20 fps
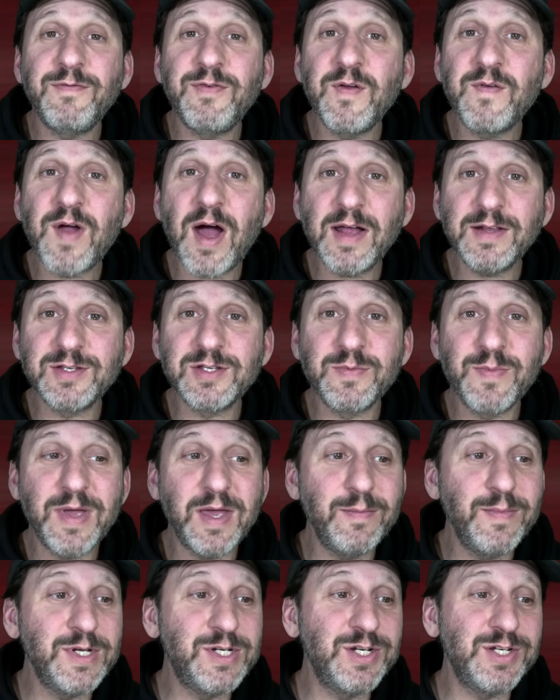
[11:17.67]
if you've gotten some
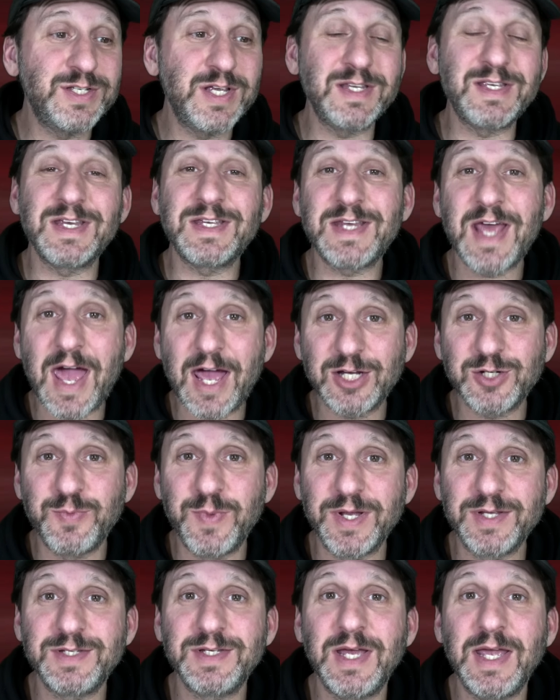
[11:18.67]
images as
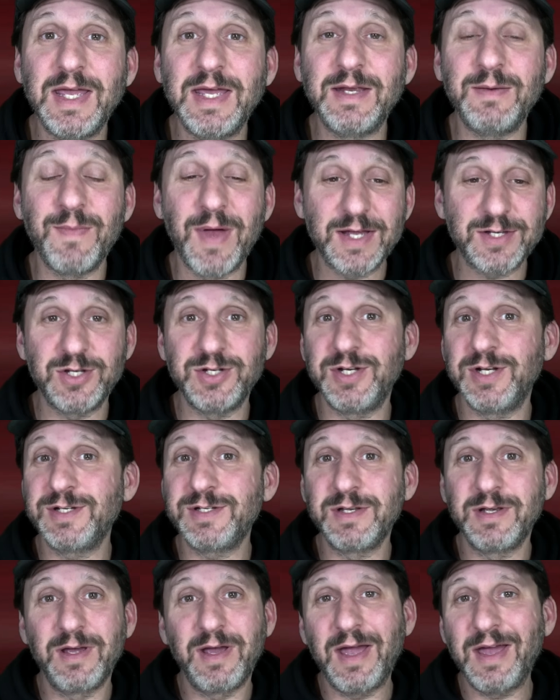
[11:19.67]
attachments in
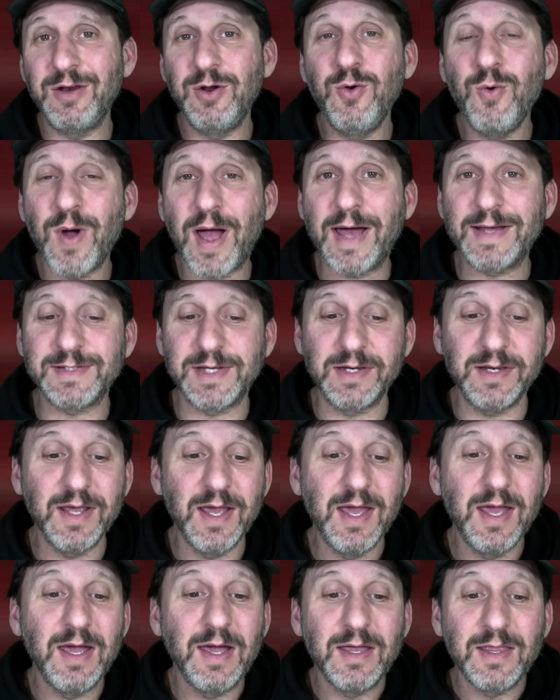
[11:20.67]
Messages, and who hasn't,
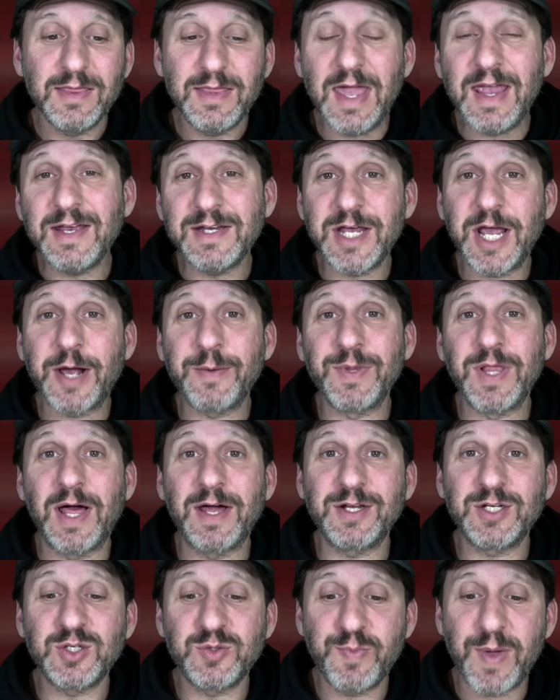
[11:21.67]
they can take up a
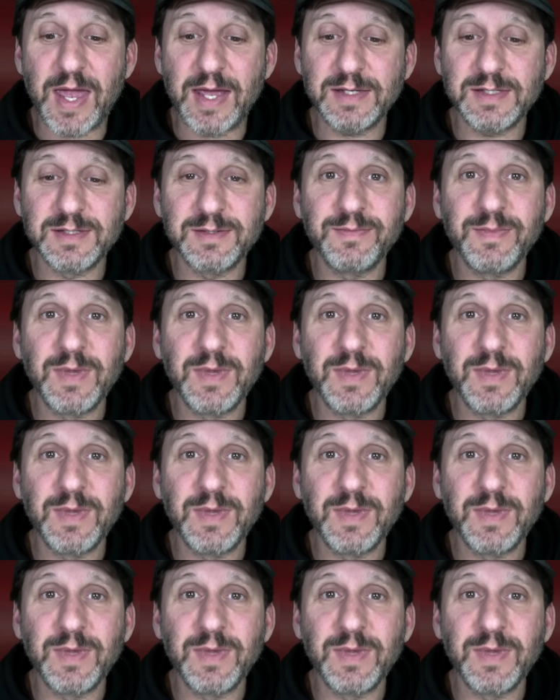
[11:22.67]
lot of space.